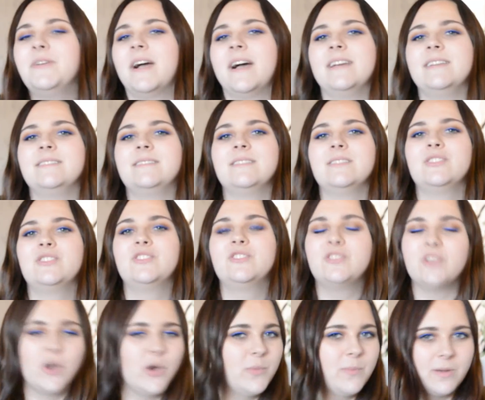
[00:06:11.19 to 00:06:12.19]
guys
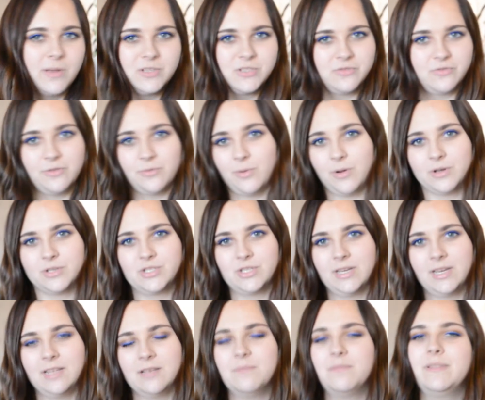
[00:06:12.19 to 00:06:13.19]
so much for
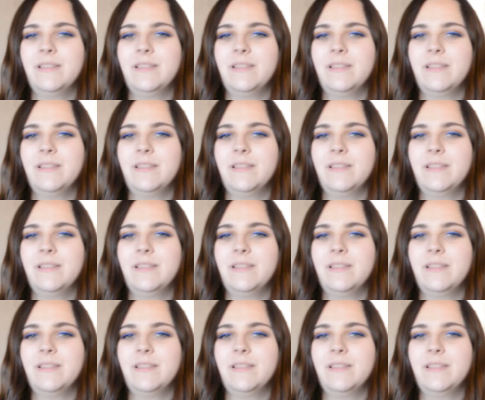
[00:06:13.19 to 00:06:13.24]
watching.